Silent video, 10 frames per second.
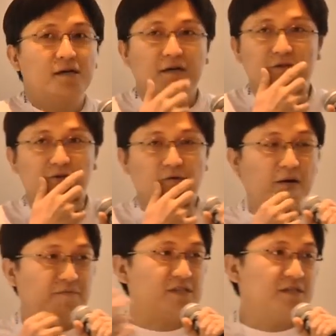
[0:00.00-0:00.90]
Uh, so
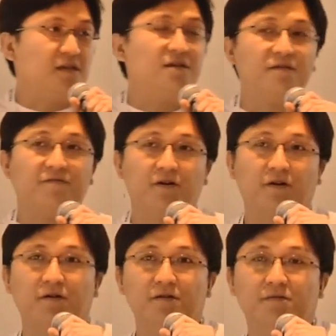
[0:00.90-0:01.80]
obviously, if
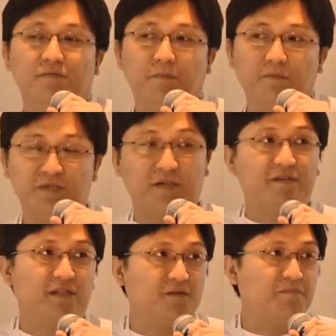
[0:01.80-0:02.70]
your
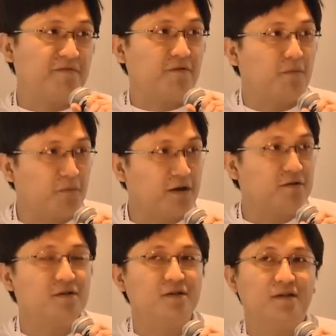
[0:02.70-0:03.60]
server doesn't perform
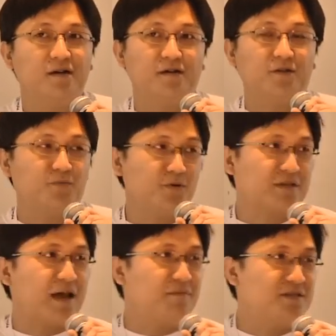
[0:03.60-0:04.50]
well, uh, your
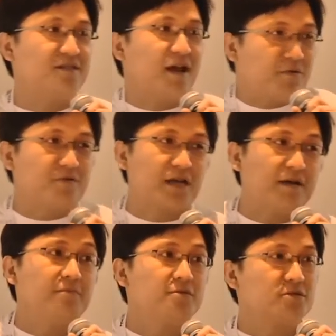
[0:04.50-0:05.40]
real-time isn't that
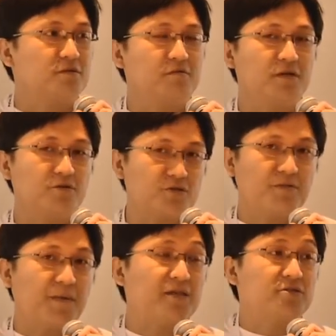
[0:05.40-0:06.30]
real-time. So it also
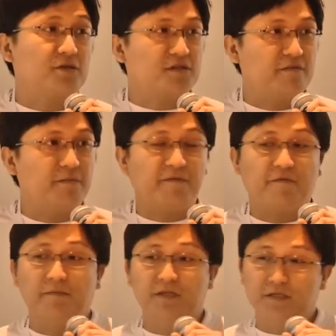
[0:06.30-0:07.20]
depends on your server
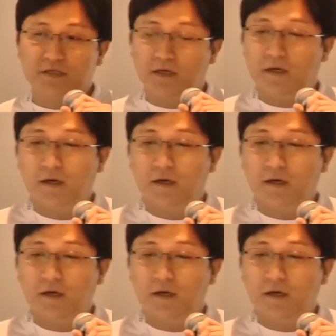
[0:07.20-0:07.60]
performance.